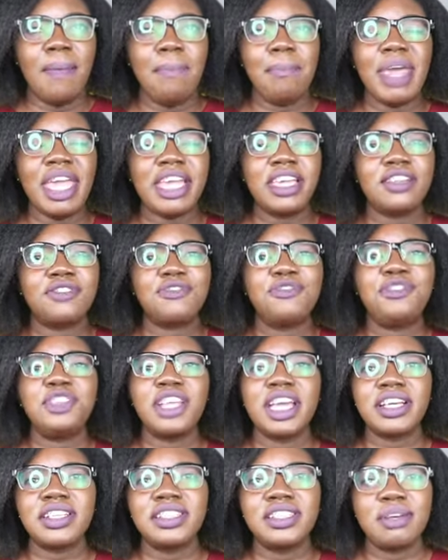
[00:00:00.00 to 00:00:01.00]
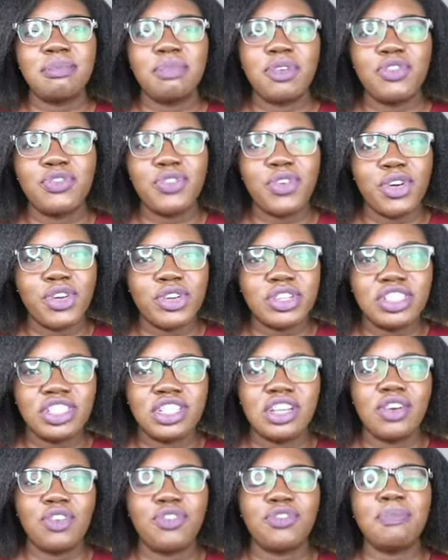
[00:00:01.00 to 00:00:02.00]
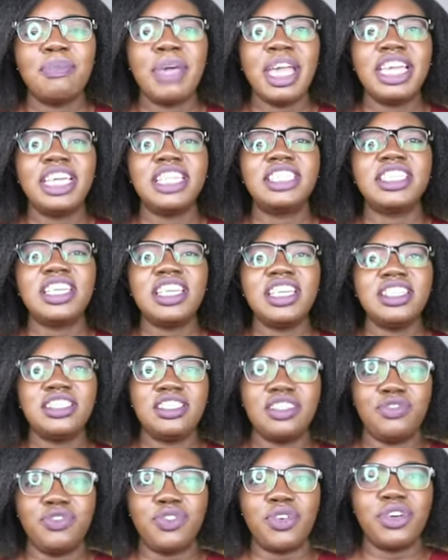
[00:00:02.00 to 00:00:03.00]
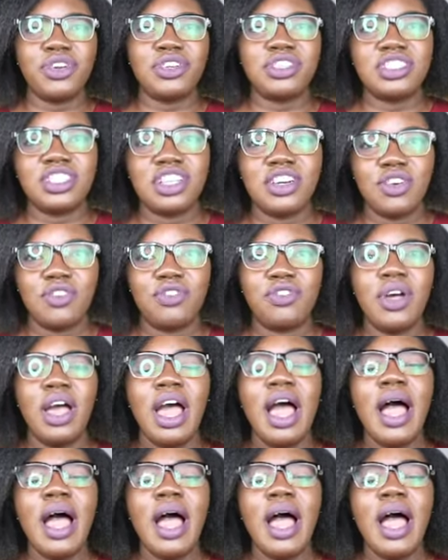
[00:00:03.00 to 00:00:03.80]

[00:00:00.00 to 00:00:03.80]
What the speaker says: Make it flexible for yourself. Make it easy for yourself.